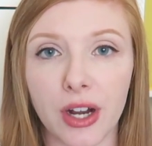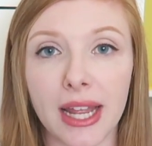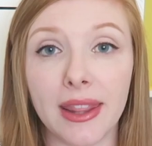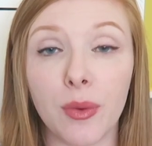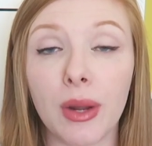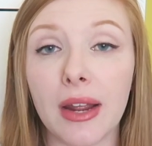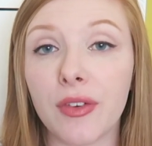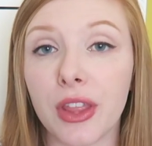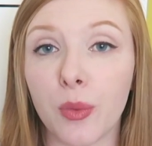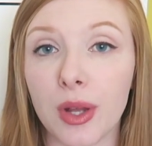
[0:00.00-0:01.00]
And then
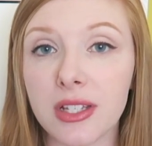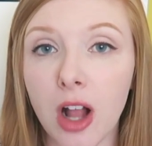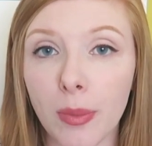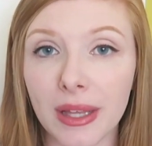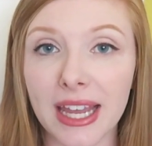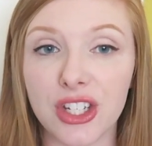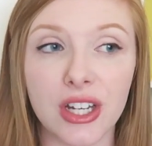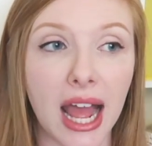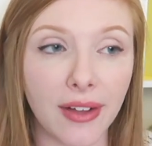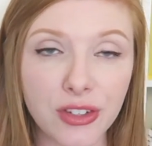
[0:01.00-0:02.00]
whenever there was a
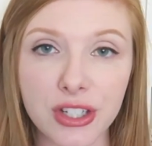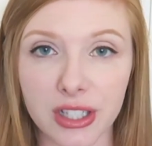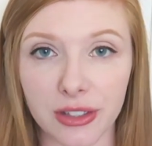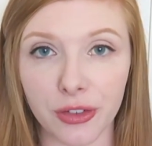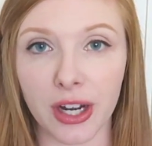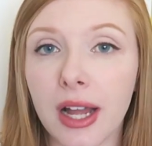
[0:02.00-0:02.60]
complication after delivery,